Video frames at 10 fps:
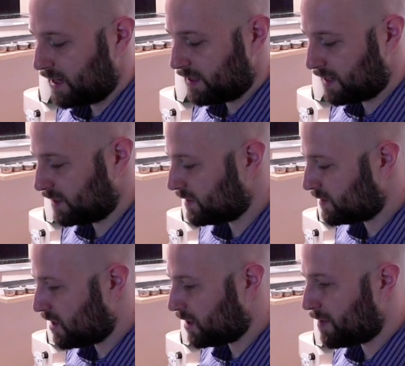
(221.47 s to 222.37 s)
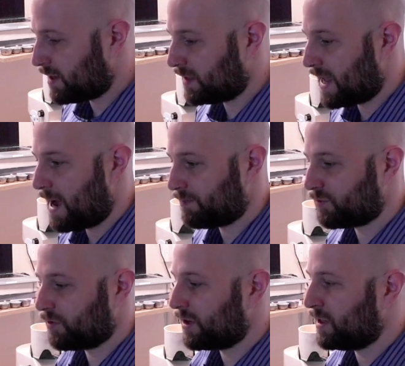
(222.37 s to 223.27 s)
Now let's talk about
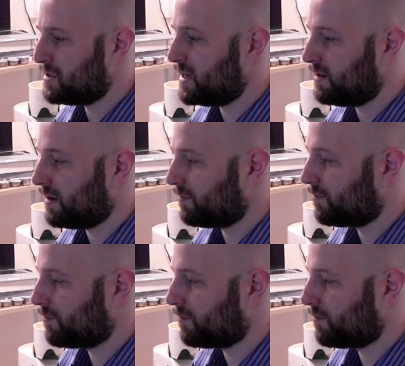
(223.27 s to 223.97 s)
laps. We're going to need